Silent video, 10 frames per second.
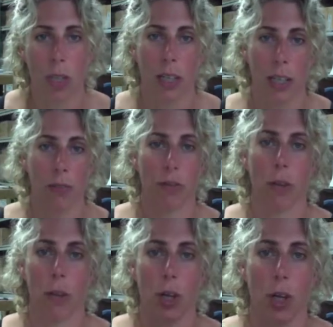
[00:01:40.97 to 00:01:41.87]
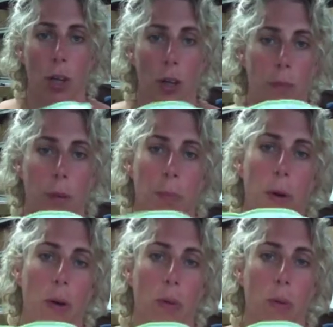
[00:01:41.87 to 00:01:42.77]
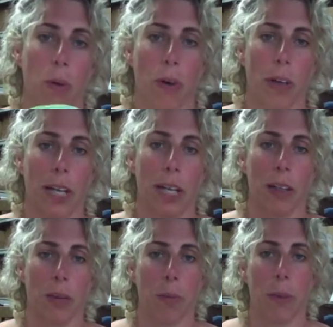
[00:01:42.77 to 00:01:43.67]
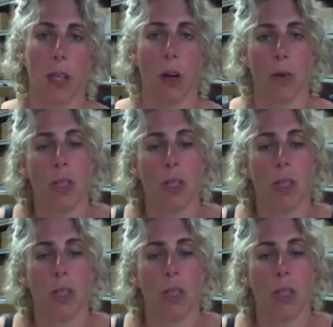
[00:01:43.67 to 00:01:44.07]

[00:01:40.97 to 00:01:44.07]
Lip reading: Like if you put water on here, then it would be cold."